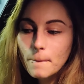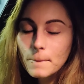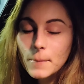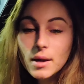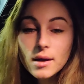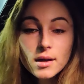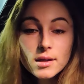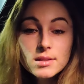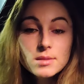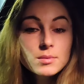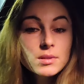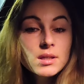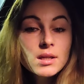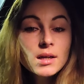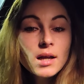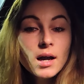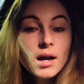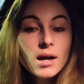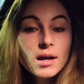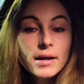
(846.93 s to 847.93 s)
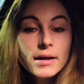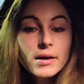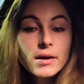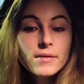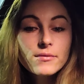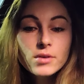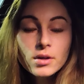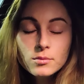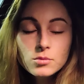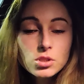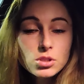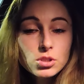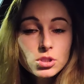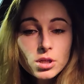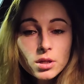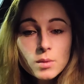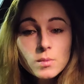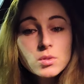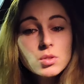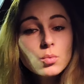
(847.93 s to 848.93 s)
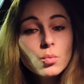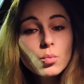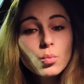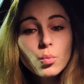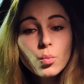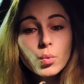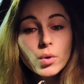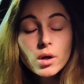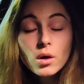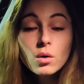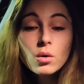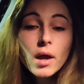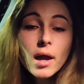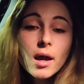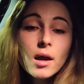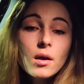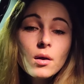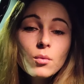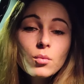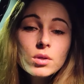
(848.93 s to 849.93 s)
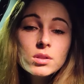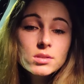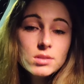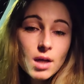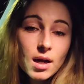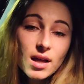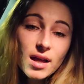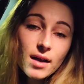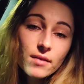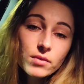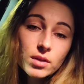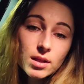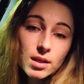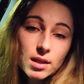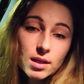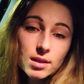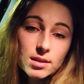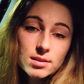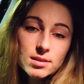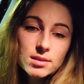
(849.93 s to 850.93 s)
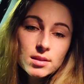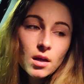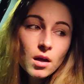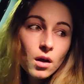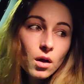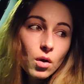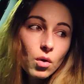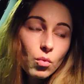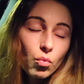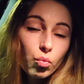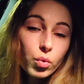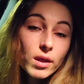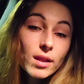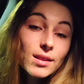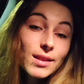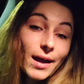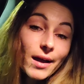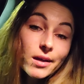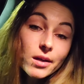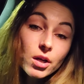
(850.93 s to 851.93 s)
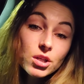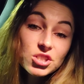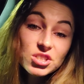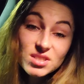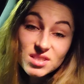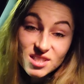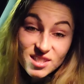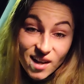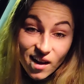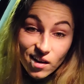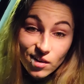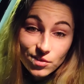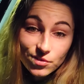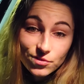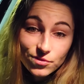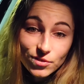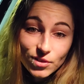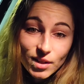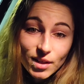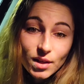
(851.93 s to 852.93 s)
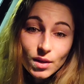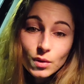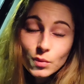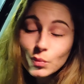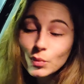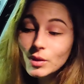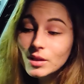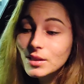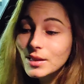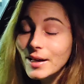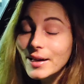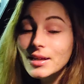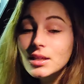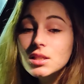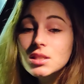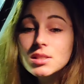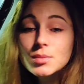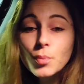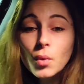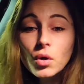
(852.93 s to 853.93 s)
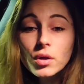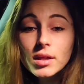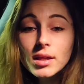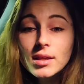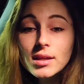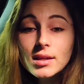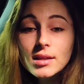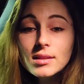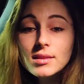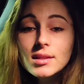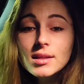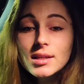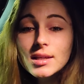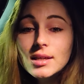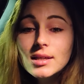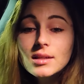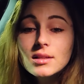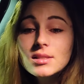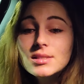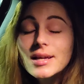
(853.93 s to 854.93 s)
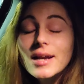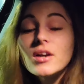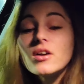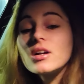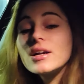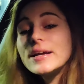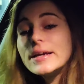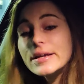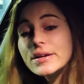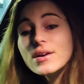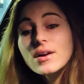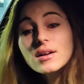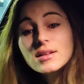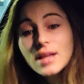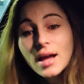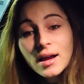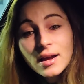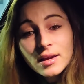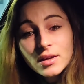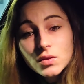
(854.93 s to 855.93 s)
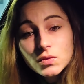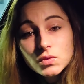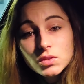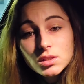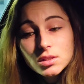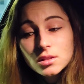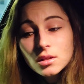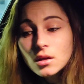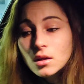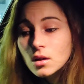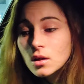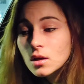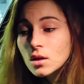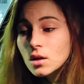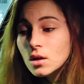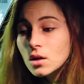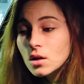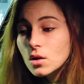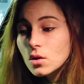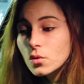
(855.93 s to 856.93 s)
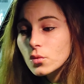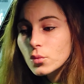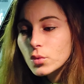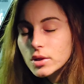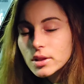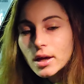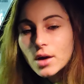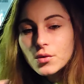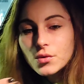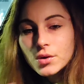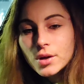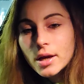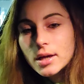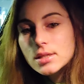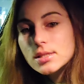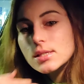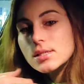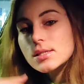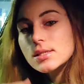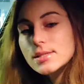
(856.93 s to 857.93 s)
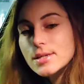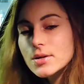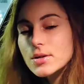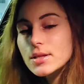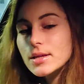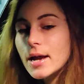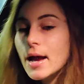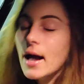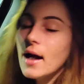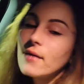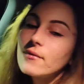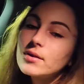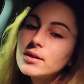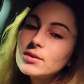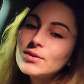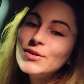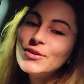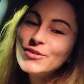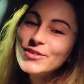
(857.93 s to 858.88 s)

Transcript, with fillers: My husband and I have come to the terms we're okay with not having kids. We like our stuff. We like spoiling the kids that are in our lives without necessarily having the